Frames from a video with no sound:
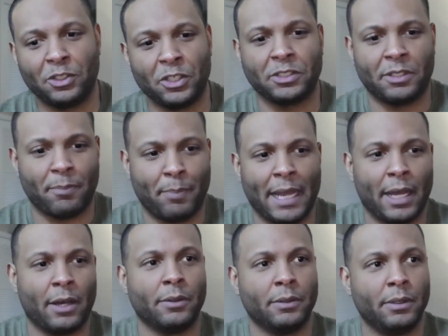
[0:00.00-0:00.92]
just
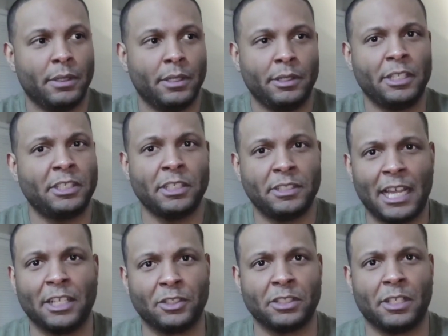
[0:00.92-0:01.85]
about
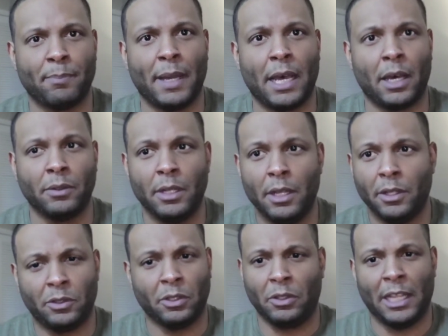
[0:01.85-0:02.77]

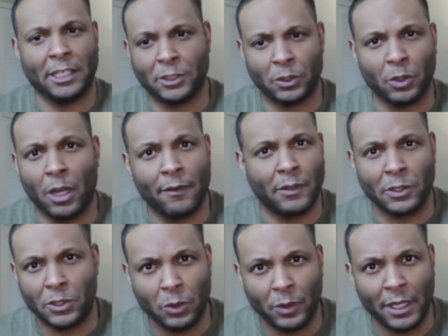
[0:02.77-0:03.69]
the lesser of the
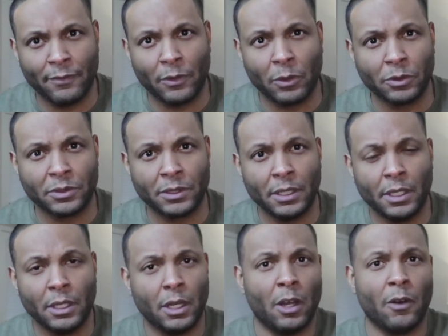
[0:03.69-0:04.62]
two evils
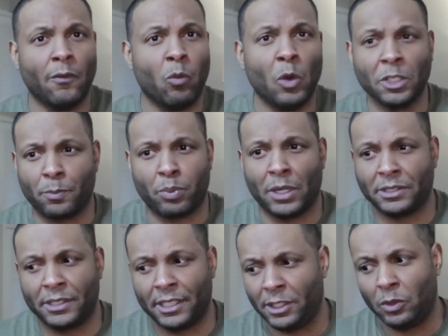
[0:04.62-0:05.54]
of which
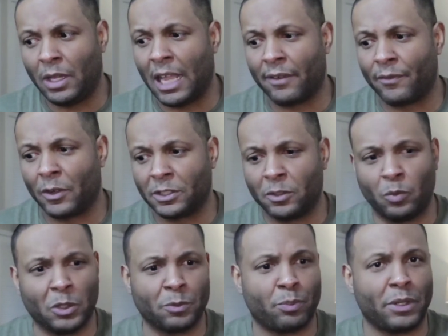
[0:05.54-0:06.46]
president you like versus
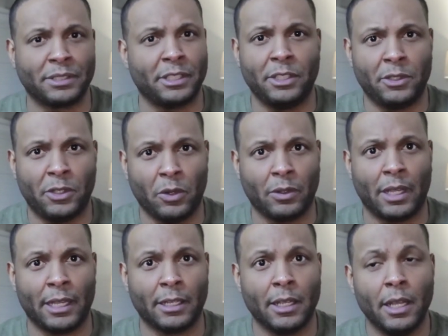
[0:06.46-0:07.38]
which president you don't
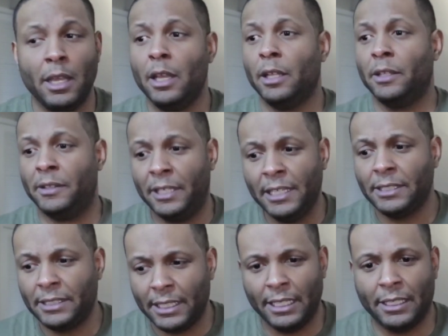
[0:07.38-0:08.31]
like.
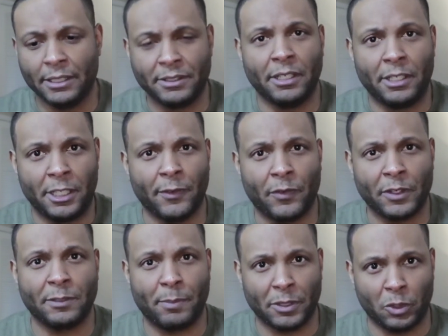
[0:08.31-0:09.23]
This is the
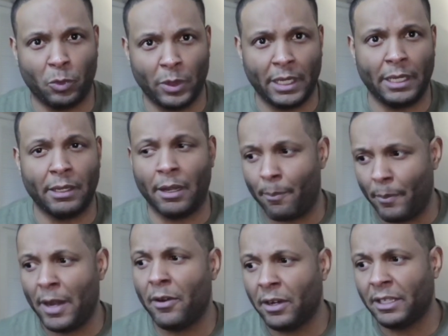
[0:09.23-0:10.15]
difference between
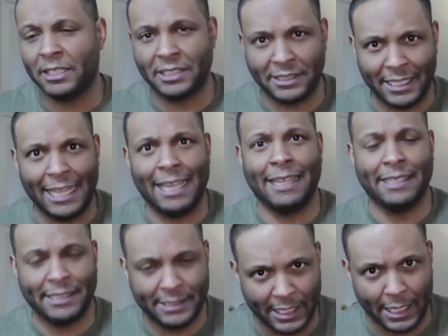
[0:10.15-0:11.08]
America staying the
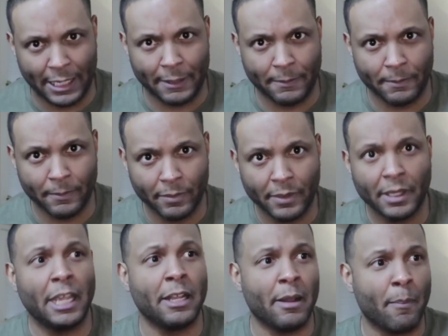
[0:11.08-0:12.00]
same
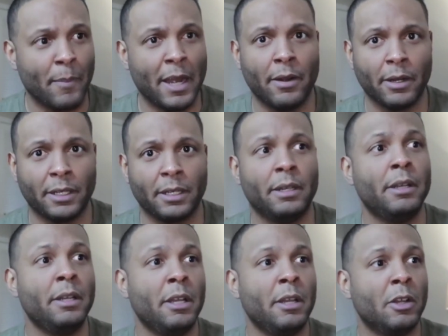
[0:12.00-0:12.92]
and
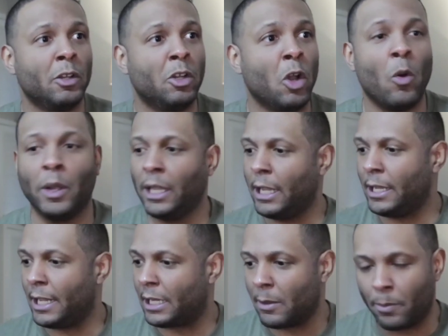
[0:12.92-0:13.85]
America going in
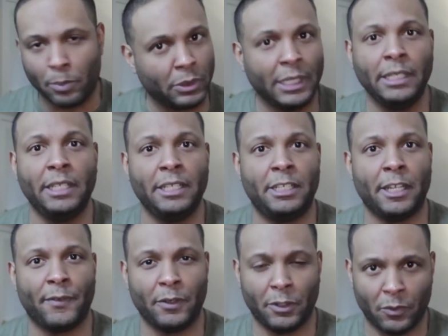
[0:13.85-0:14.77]
a completely
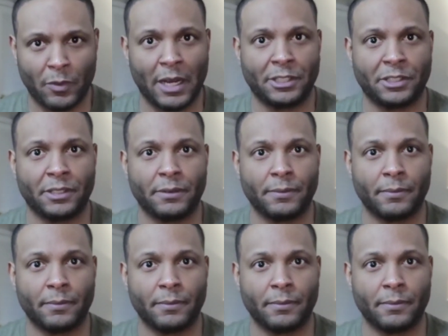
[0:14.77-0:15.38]
different direction.